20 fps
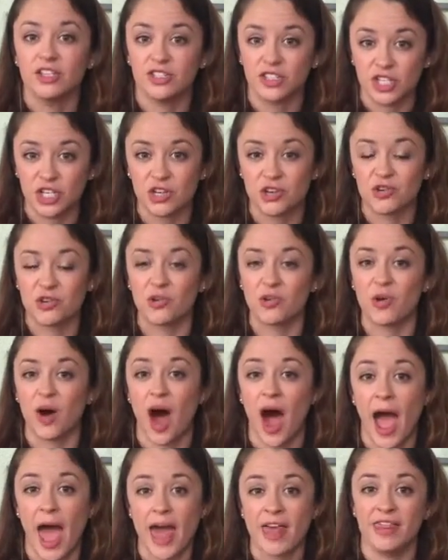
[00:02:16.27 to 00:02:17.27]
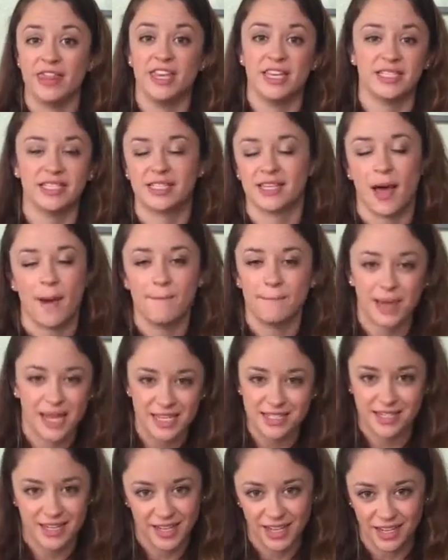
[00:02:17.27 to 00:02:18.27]
to this
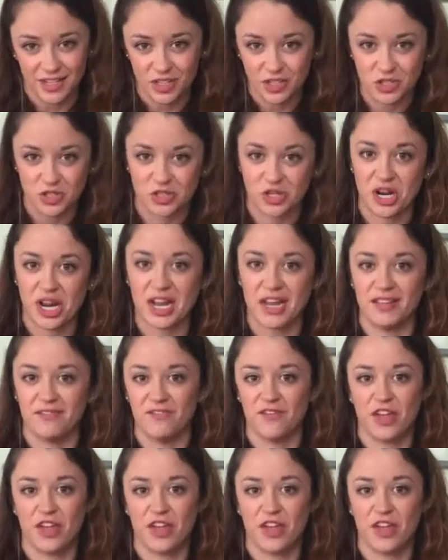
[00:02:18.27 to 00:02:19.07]
amazing industry,